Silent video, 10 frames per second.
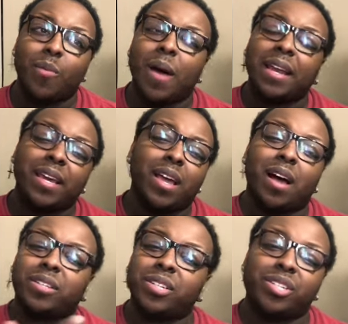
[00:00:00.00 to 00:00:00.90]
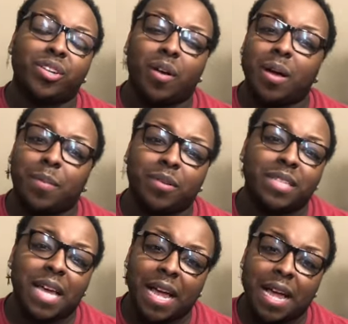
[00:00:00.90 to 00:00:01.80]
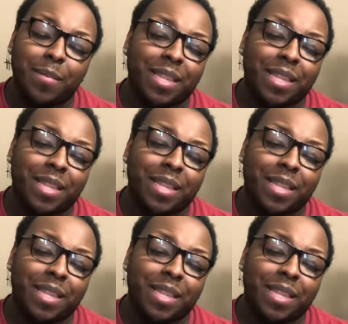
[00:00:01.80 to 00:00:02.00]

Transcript: Why didn't y'all just show up on time